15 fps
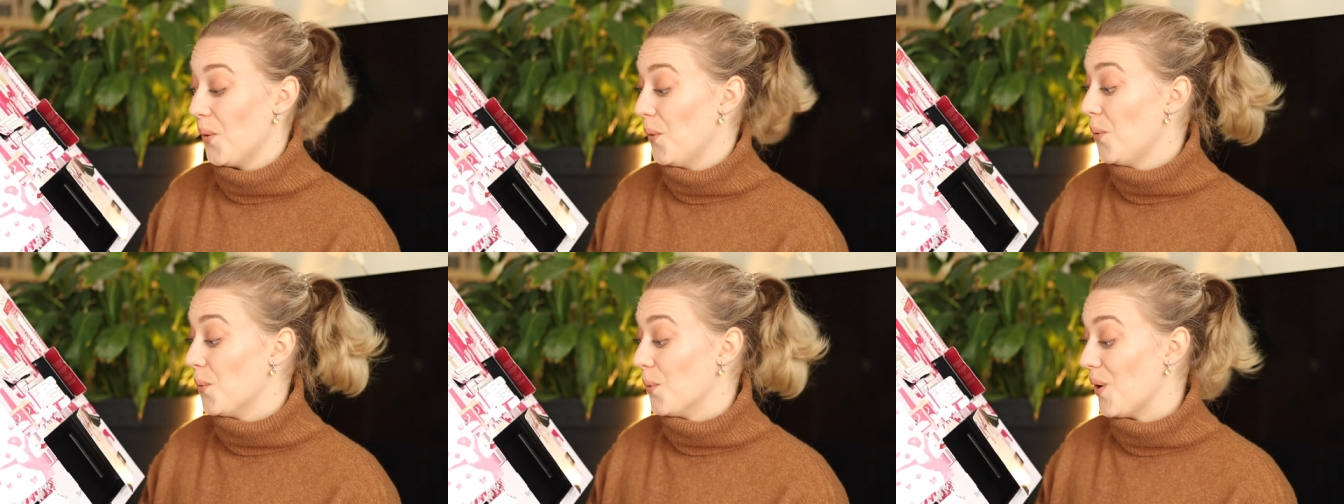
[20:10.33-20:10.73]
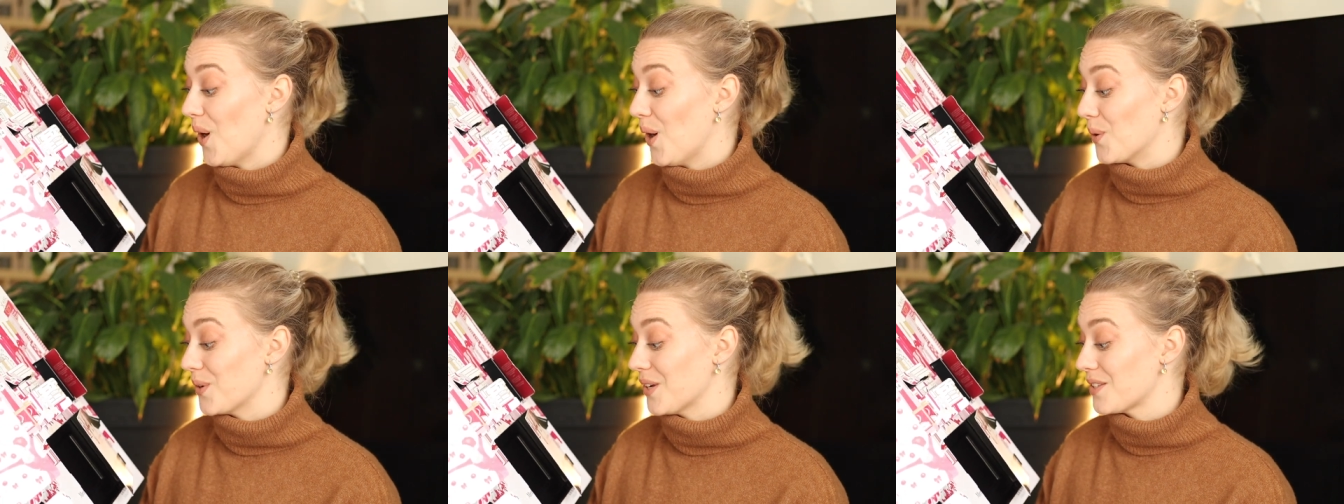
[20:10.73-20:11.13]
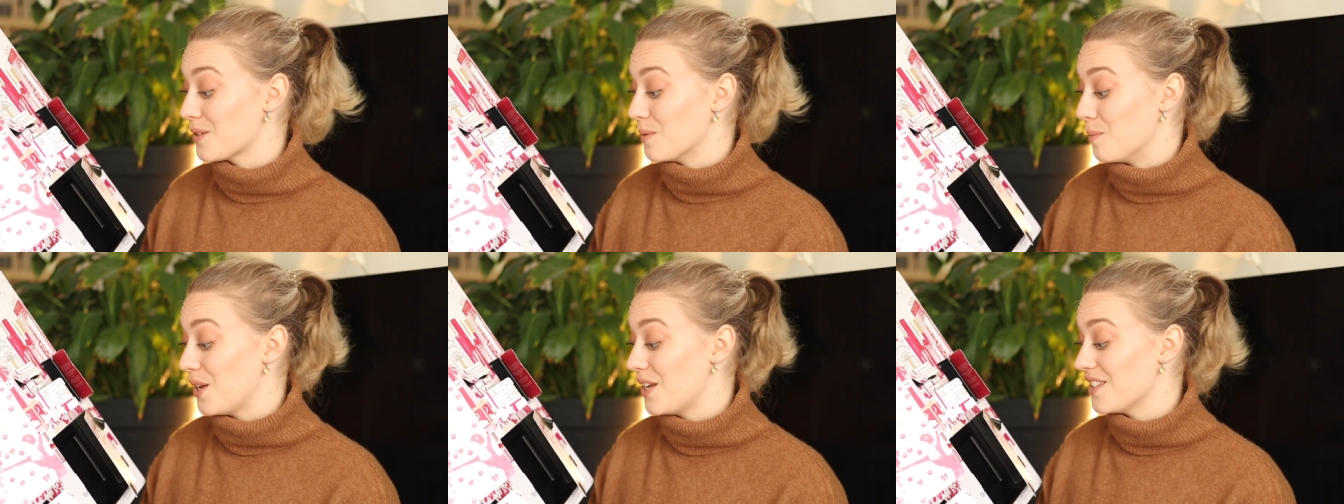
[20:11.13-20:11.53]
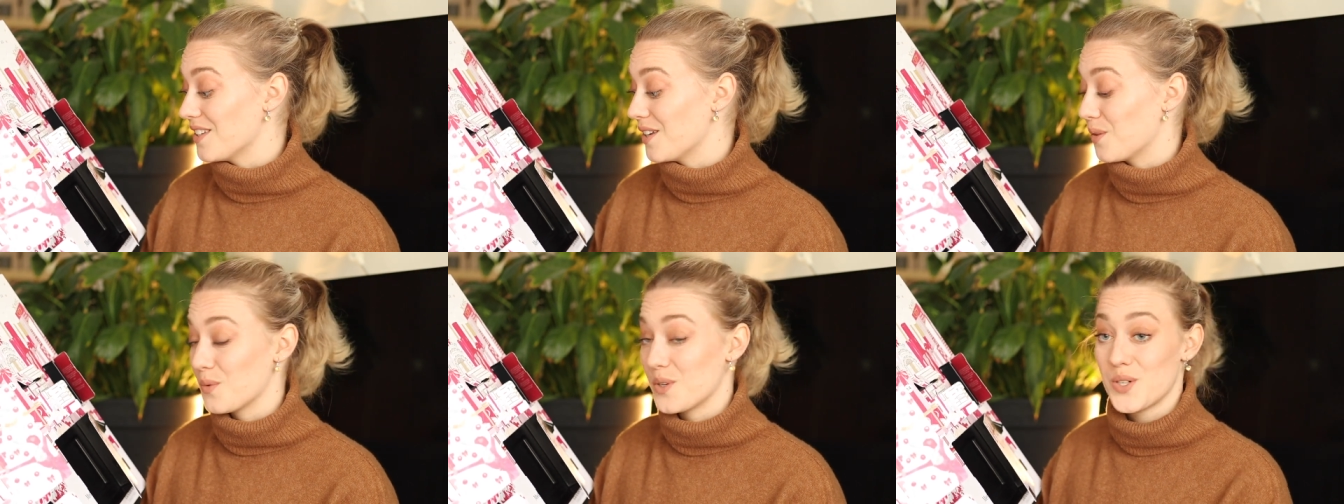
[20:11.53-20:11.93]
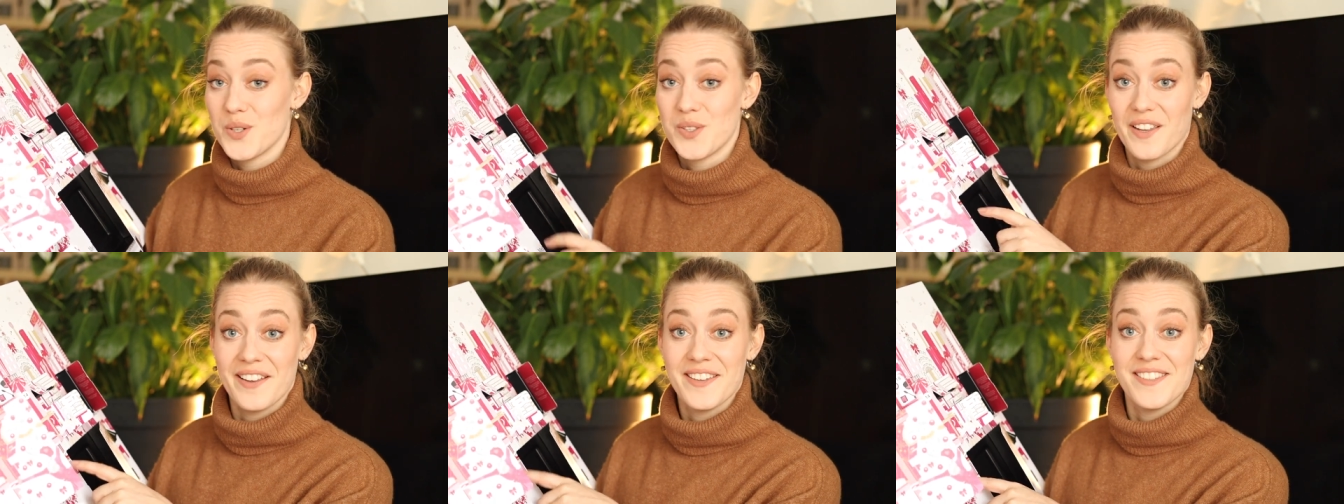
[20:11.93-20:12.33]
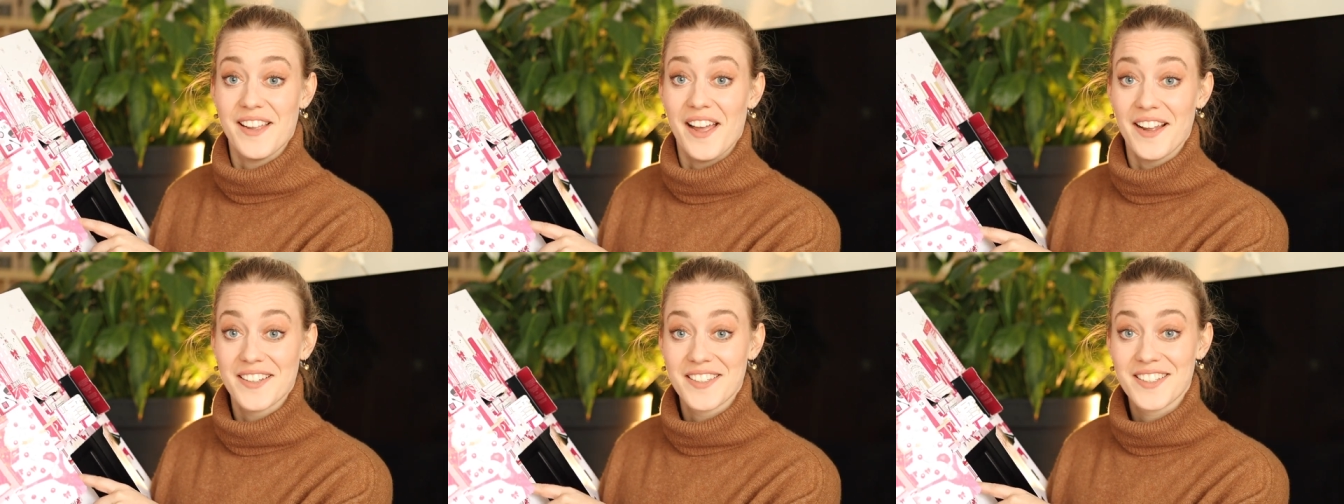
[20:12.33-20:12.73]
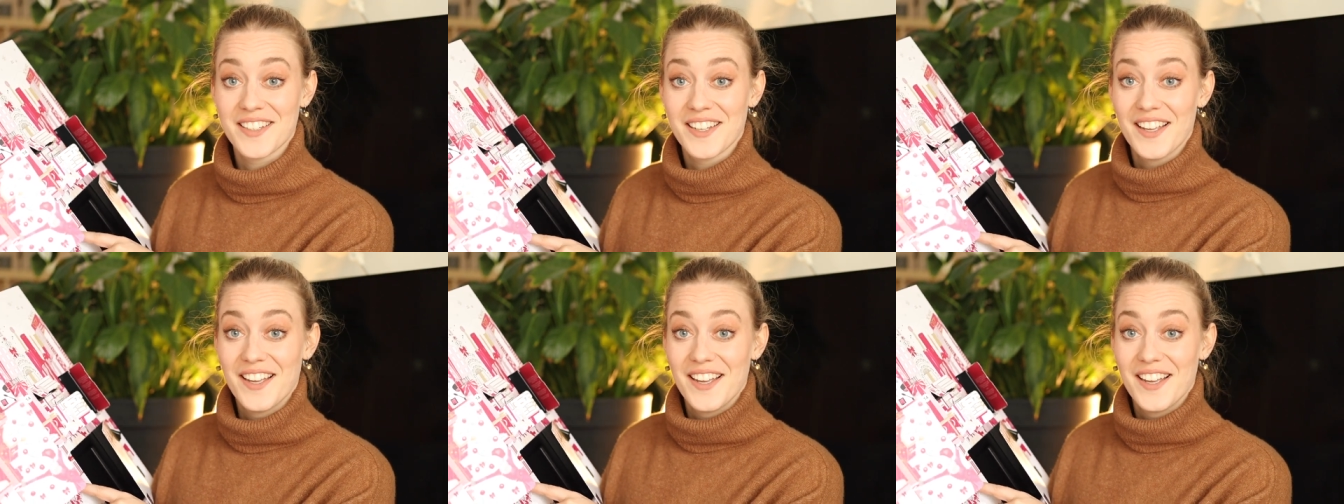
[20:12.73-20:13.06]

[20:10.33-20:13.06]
Oh wow, that's amazing. We should test that.